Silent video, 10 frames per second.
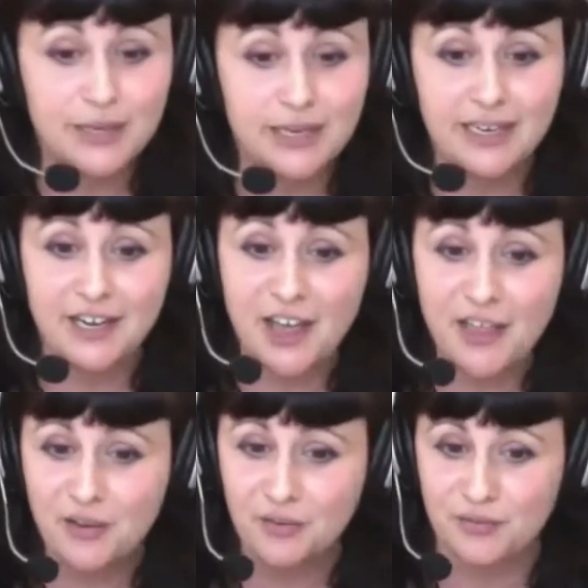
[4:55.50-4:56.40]
So I got
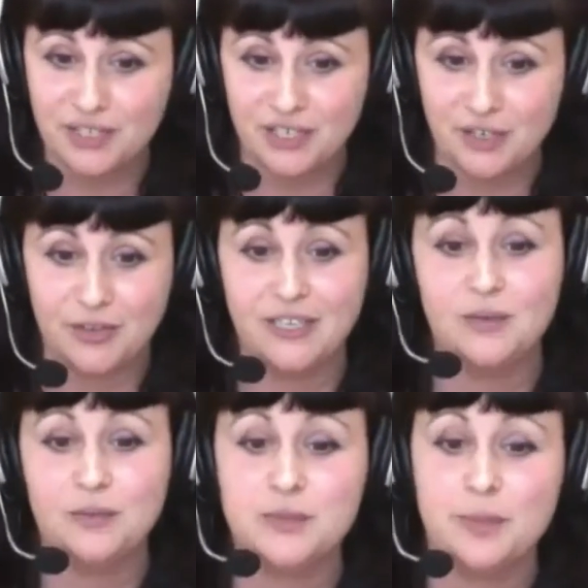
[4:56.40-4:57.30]
another video and
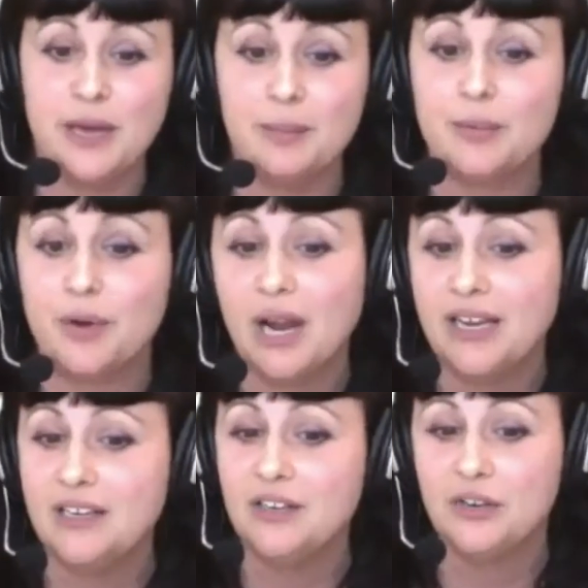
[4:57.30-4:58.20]
it was by
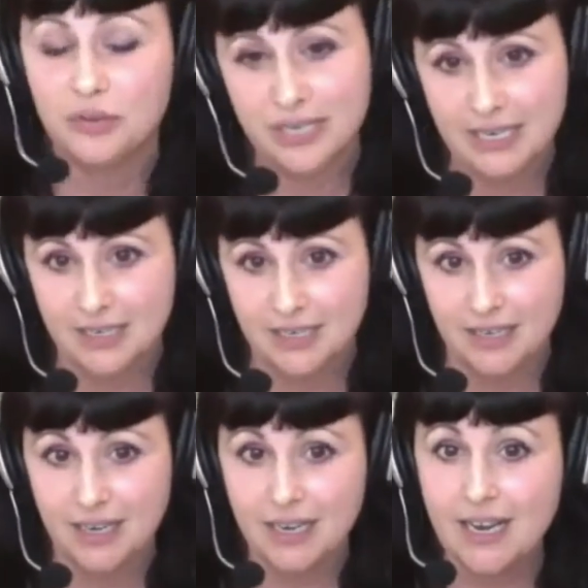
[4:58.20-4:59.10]
Brian Greene
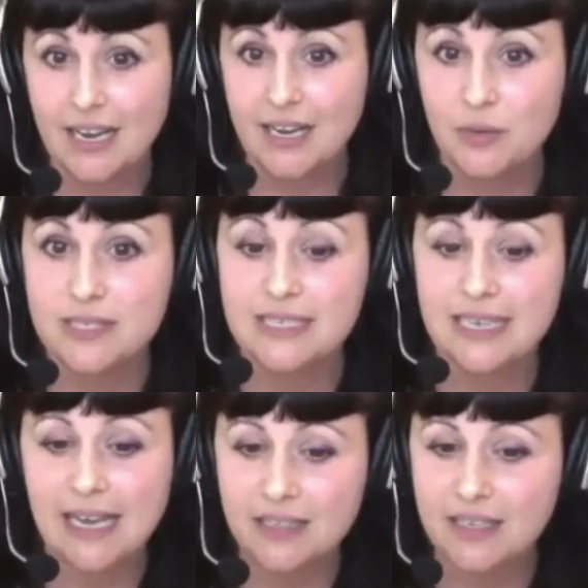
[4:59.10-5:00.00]
and it was
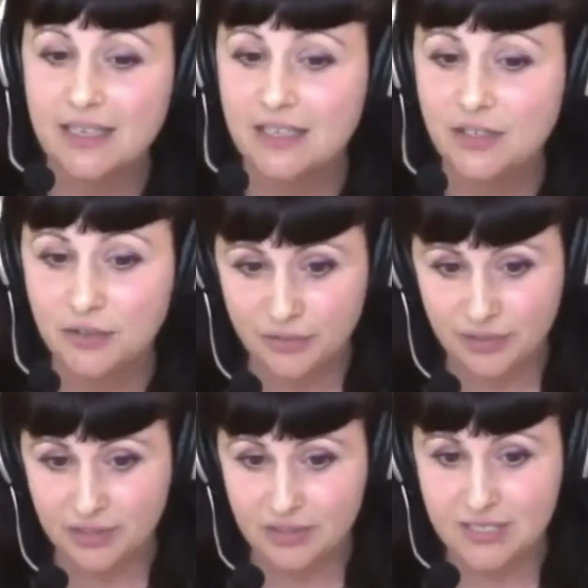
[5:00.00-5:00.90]
the Elegant
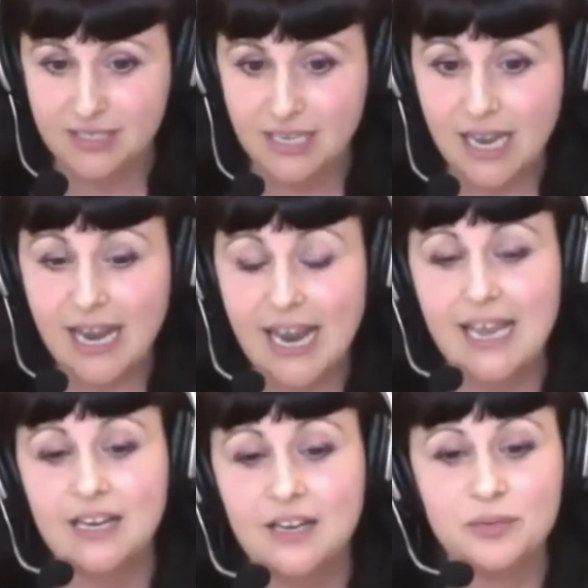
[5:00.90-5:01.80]
Universe, yeah.
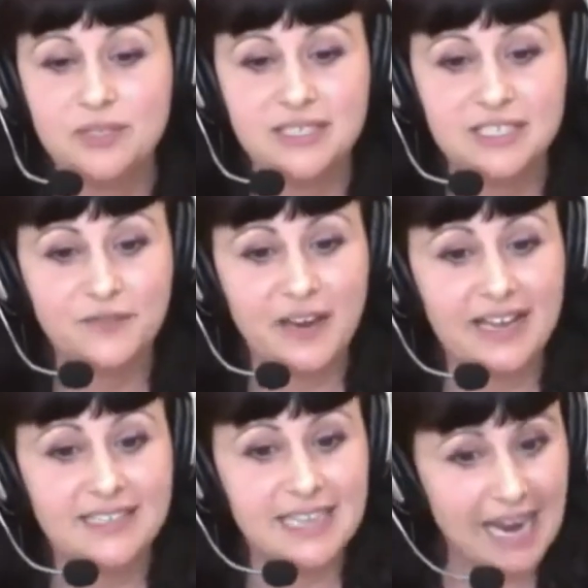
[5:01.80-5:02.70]
and it was this
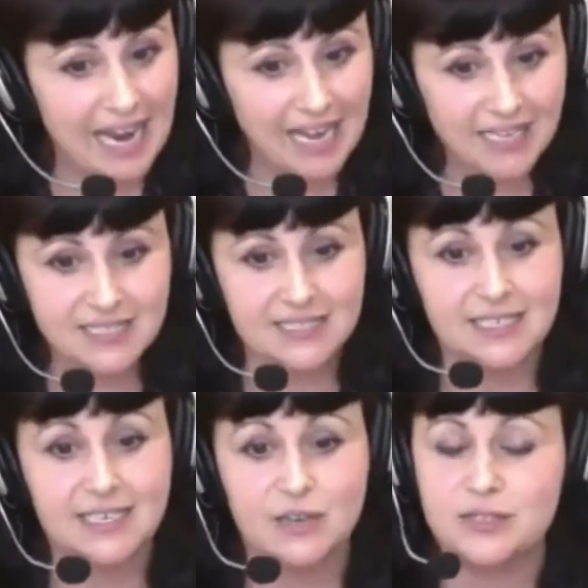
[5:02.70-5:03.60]

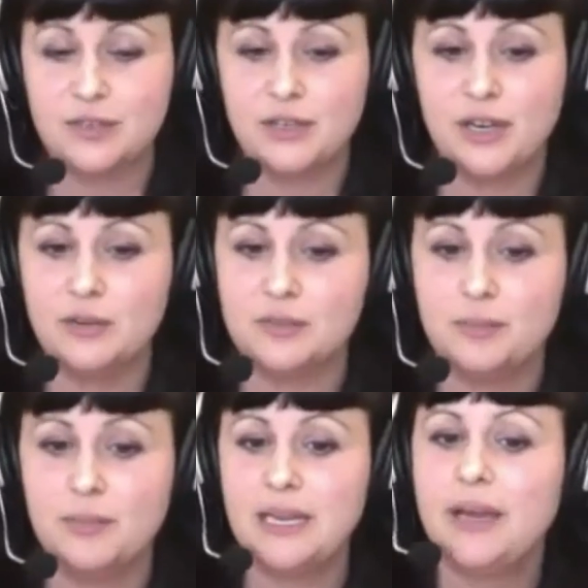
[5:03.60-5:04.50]
fantastic. It was a it
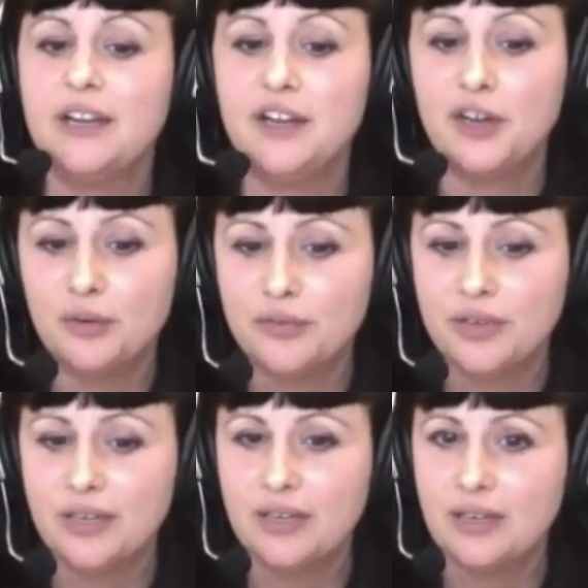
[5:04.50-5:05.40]
made by Nova,
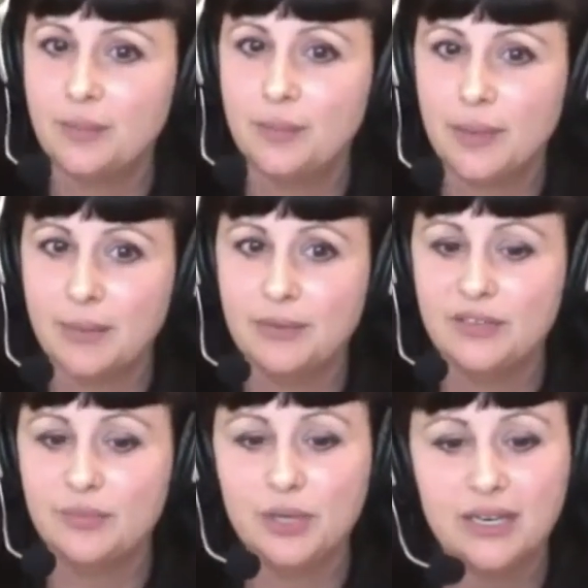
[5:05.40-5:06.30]
I, I
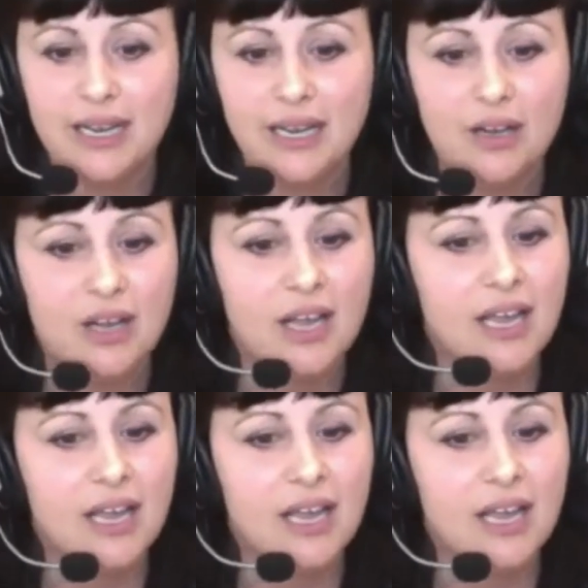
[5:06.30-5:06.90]
believe, put it out.